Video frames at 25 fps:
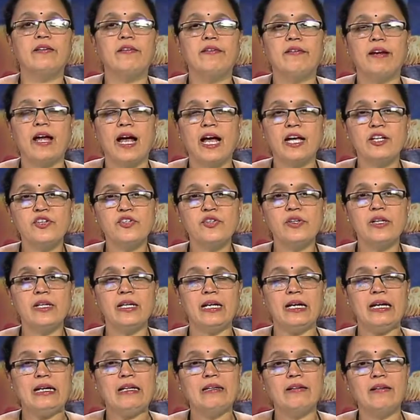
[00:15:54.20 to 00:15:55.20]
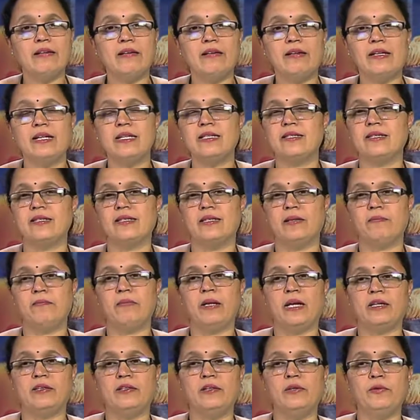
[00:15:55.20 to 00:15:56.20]
gradual increase in the
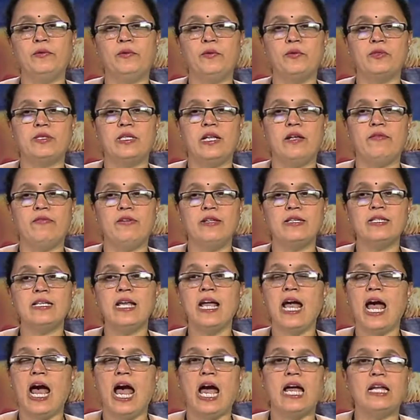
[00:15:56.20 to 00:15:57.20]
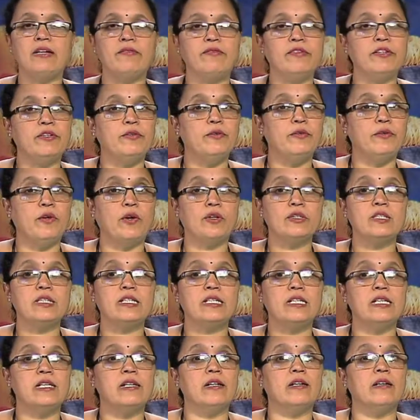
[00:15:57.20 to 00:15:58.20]
blood glucose levels and we do not
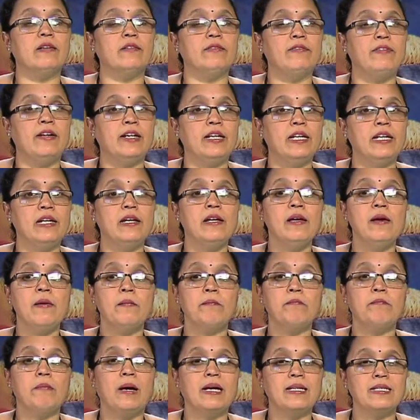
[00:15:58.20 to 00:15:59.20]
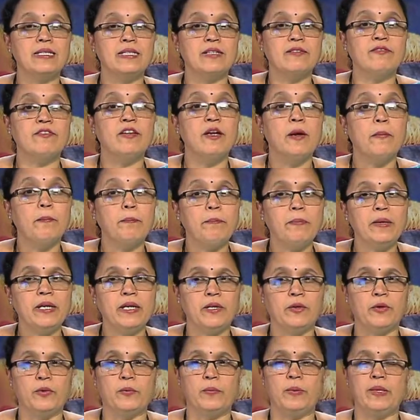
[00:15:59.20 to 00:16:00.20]
see a very massive
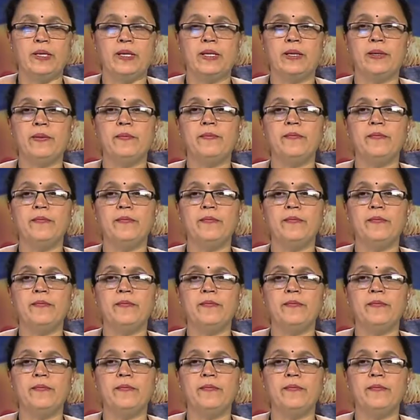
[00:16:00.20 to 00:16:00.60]
peak over here.